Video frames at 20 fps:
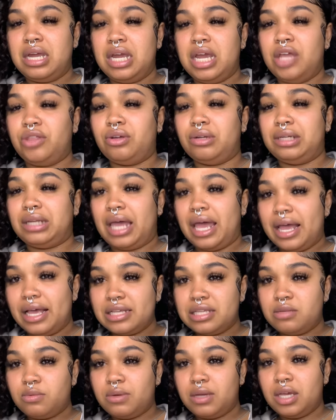either
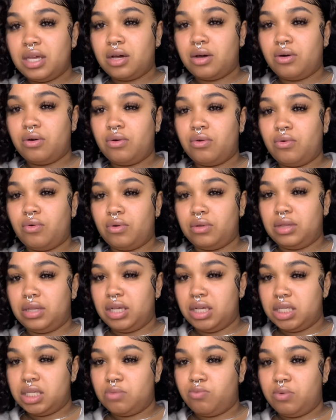last week or
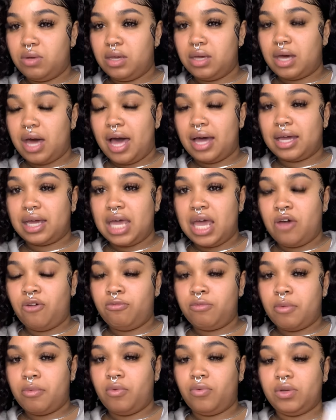this week. I can't
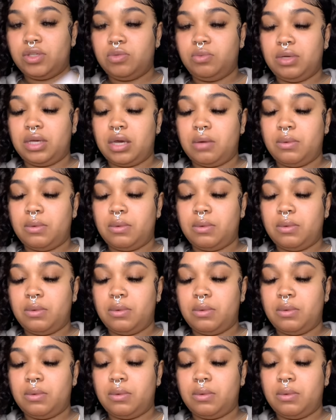remember which week it